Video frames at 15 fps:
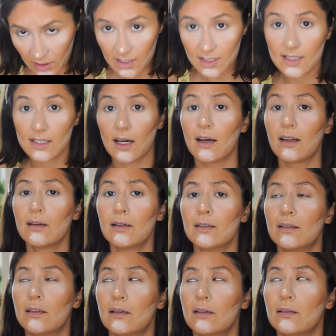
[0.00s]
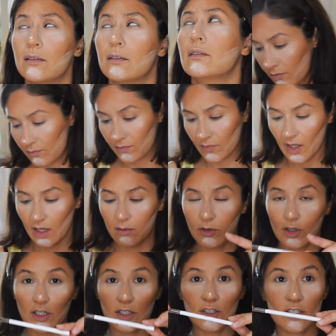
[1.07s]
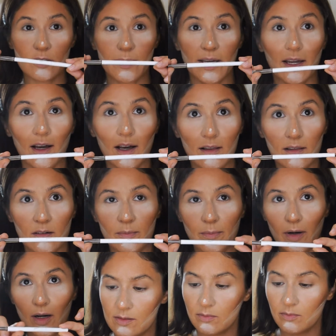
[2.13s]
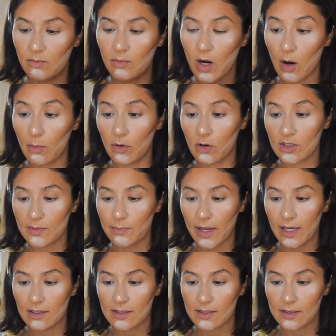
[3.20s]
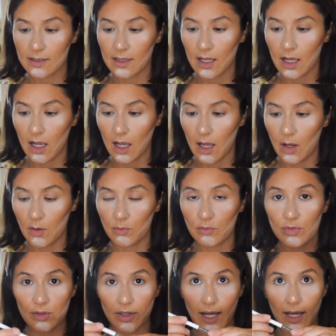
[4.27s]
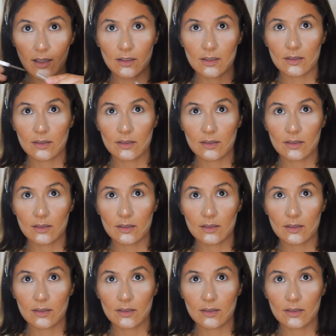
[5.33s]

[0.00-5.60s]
done. I'm gonna use my Colourpop Brow Boss Pencil Brunette.